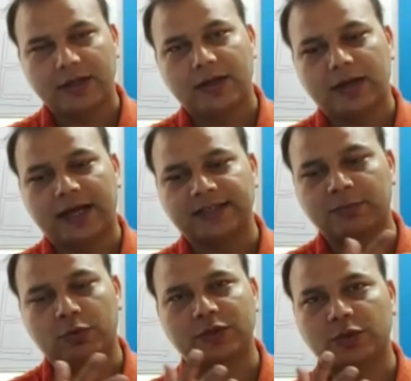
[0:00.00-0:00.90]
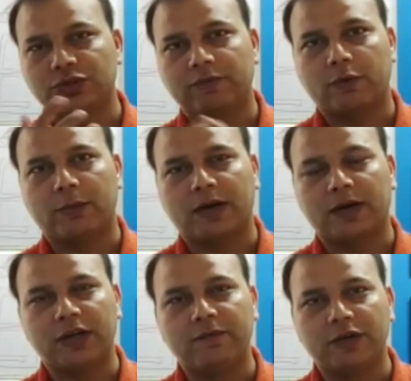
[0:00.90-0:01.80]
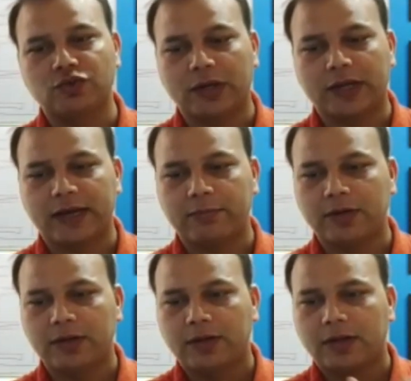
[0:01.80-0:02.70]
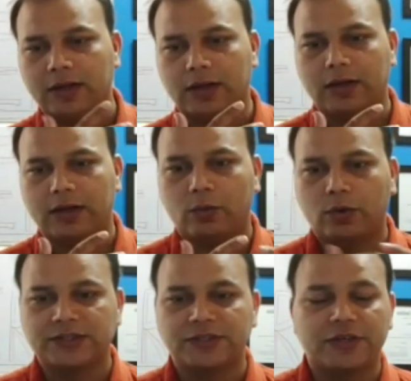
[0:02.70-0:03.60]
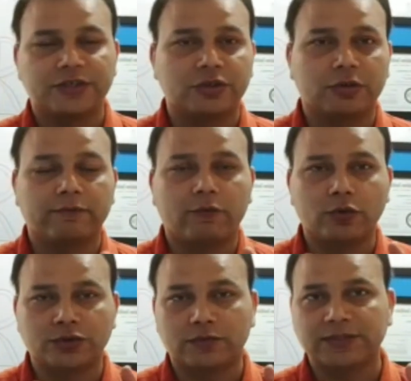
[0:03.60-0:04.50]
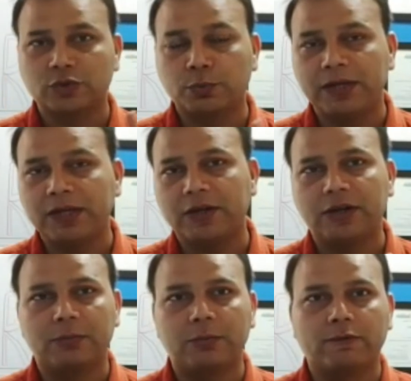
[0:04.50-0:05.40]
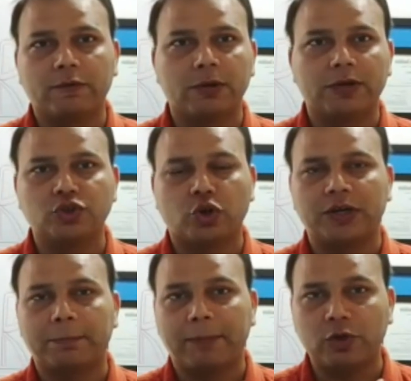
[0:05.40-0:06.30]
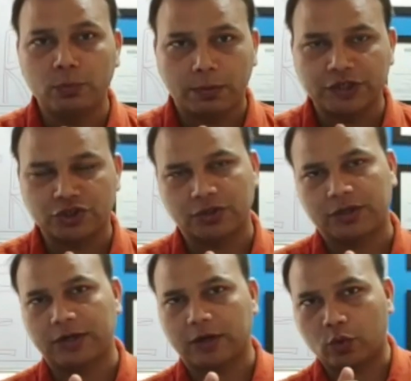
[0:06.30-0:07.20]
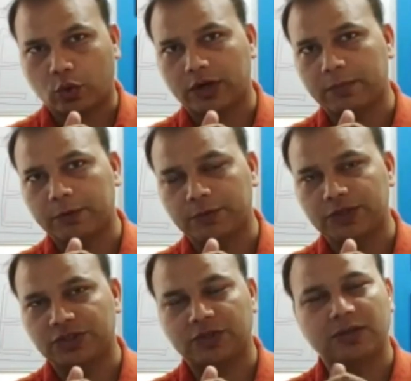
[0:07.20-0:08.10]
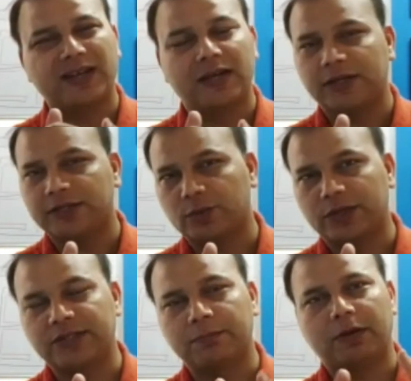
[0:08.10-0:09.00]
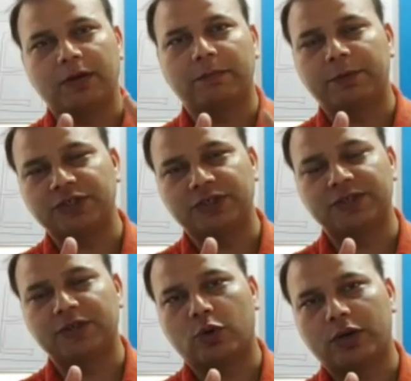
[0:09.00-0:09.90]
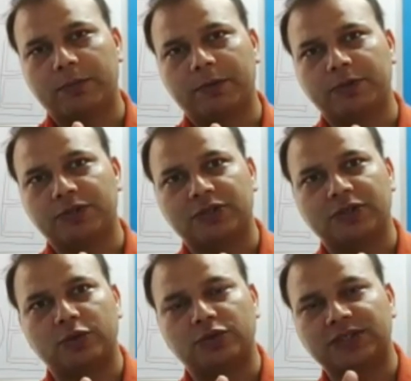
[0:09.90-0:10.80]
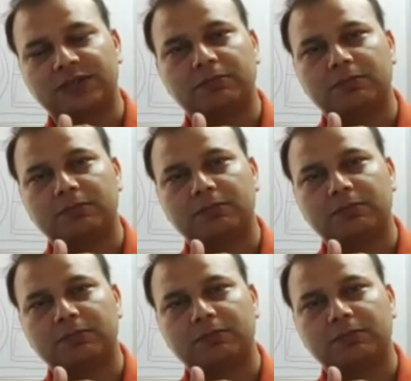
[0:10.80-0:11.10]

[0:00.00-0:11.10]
Last bonus question from our knee virtual lab. What is the direction of the force of the superior tibiofibular joint manipulation in a quadruped position? It's very simple. If the patient is in a quadruped position, you just